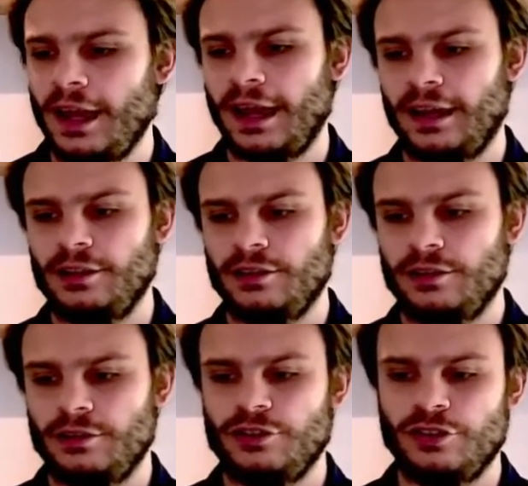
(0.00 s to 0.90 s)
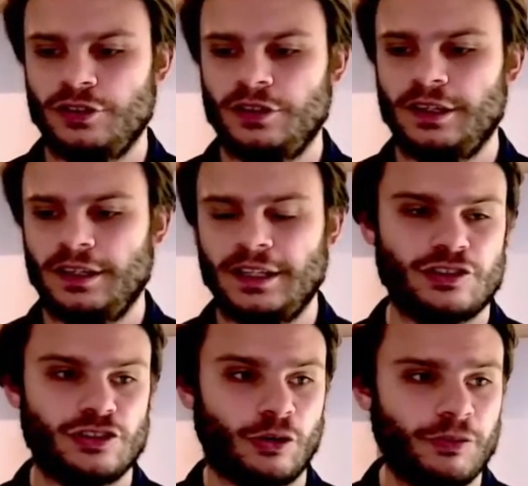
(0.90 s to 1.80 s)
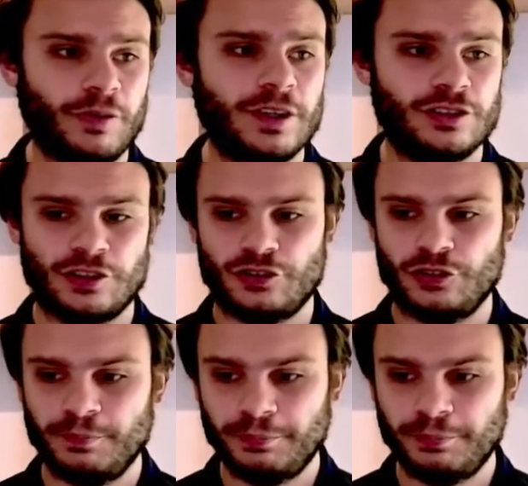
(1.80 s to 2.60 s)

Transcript: And it's not very consistent,